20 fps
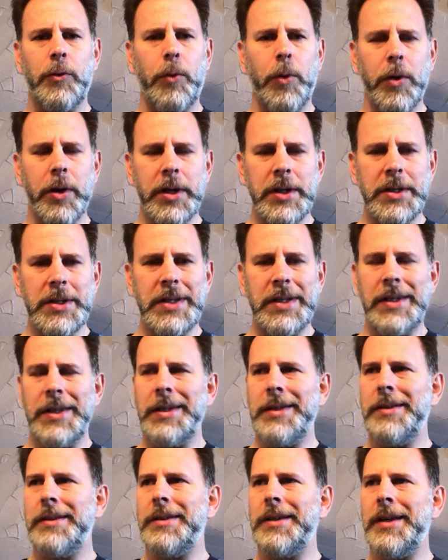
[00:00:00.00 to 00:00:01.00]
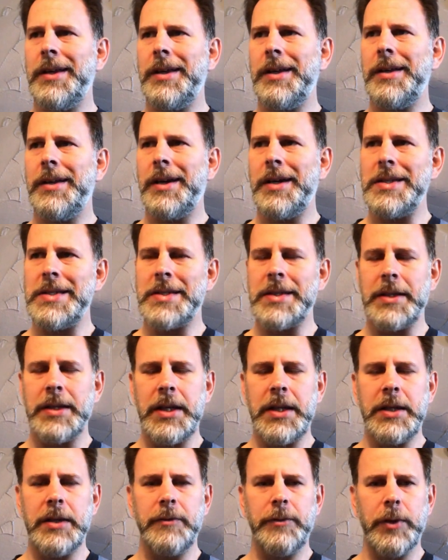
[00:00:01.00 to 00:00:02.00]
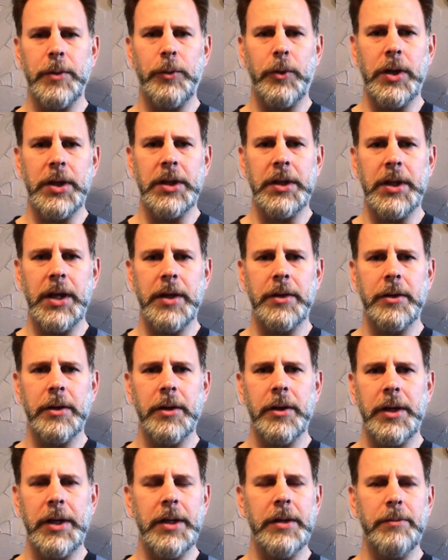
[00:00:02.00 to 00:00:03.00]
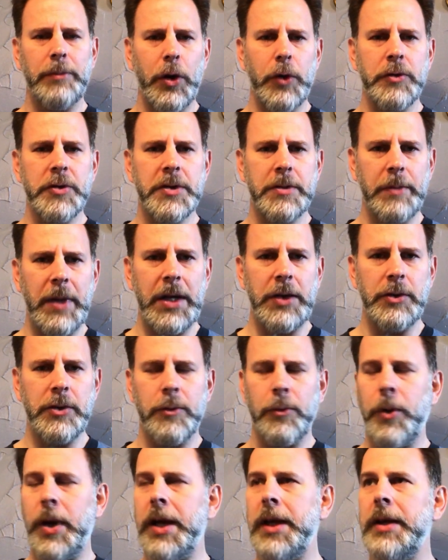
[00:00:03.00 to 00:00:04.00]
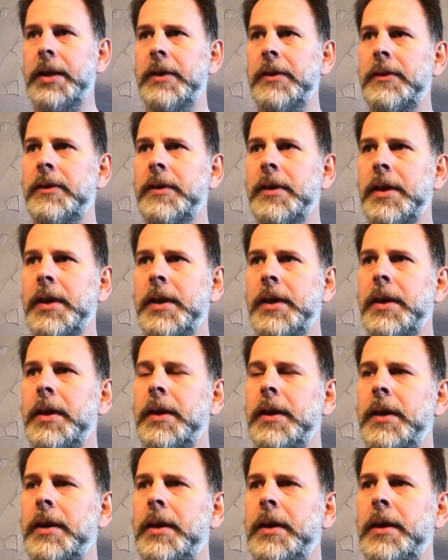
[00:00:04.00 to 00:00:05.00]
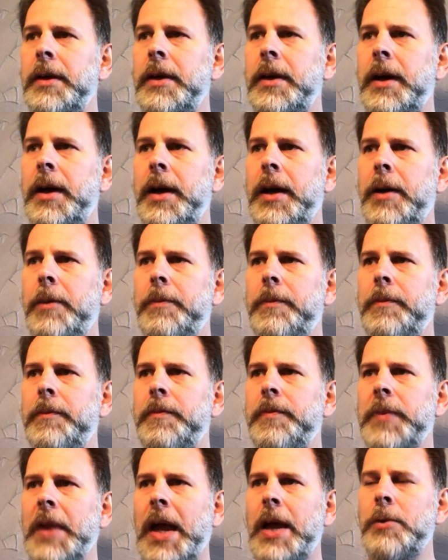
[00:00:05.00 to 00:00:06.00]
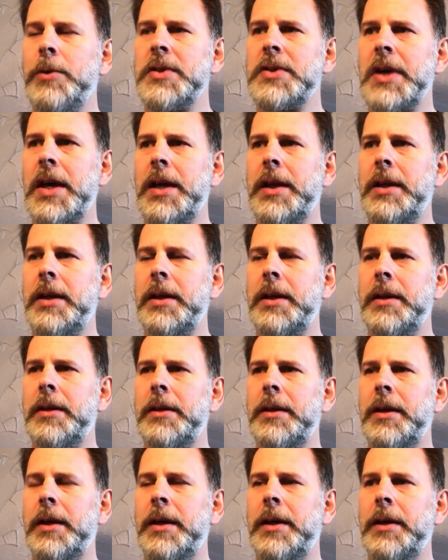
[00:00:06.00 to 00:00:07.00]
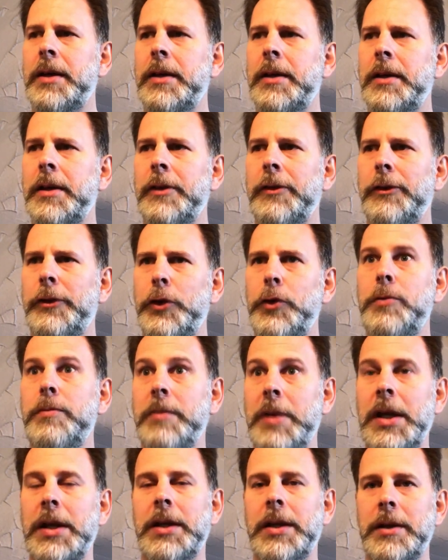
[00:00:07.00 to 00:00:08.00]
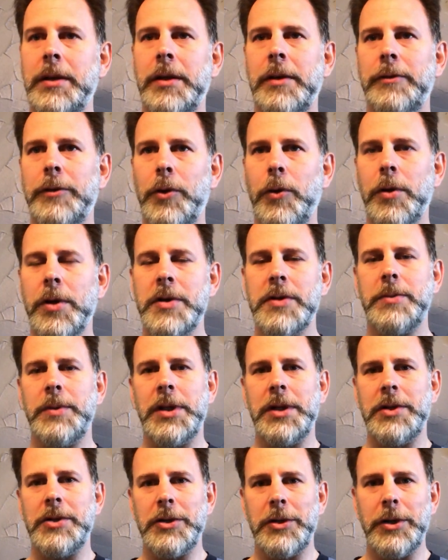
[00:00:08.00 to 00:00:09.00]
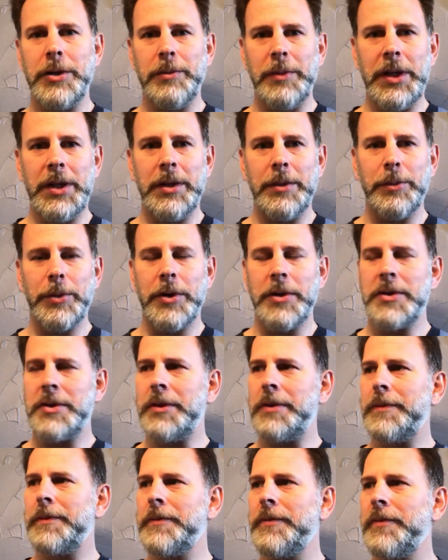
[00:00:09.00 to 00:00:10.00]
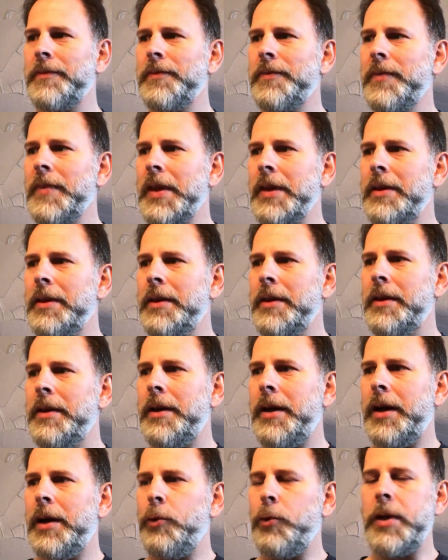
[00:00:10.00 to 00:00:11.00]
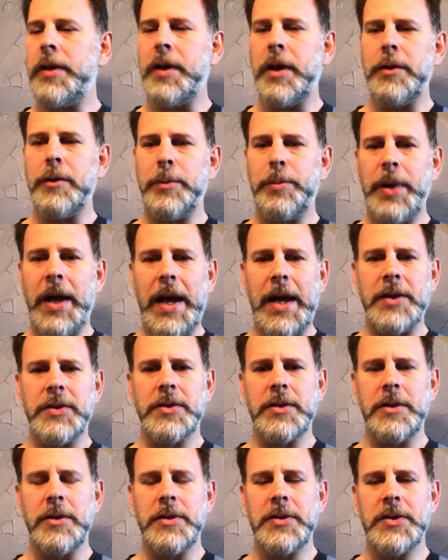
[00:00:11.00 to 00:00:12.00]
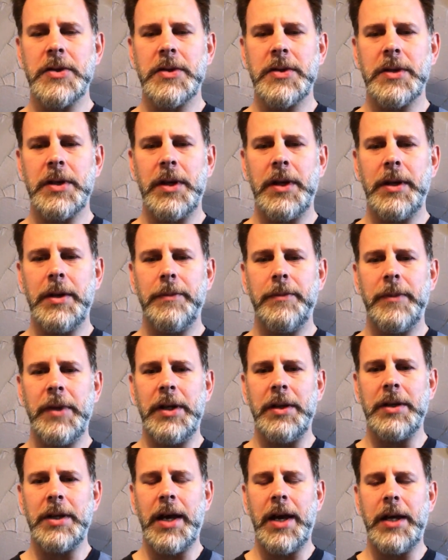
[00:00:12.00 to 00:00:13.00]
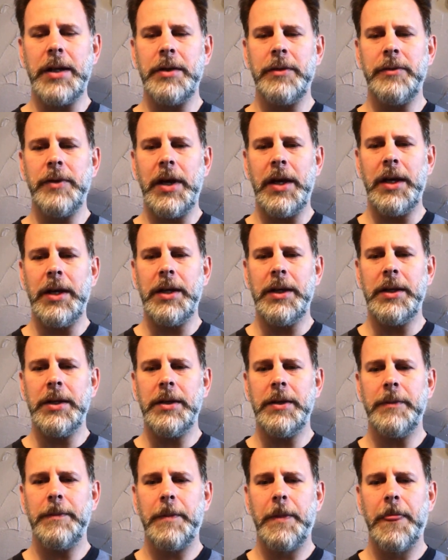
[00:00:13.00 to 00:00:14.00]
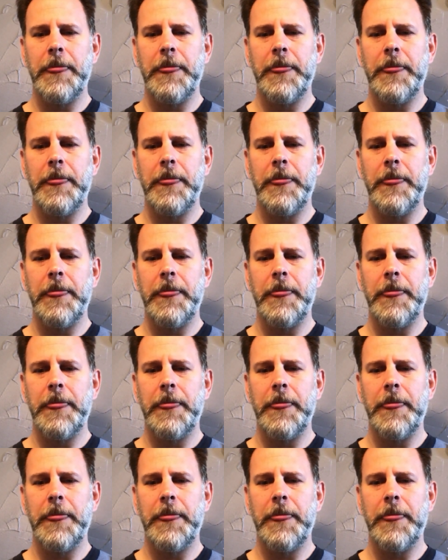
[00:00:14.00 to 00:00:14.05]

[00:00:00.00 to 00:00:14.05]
quarantined and isolated from one another in most major ways. Um, I was on a, a, Zoom meeting, of course, because you couldn't meet in person, uh, with other pastors um, in kind of a,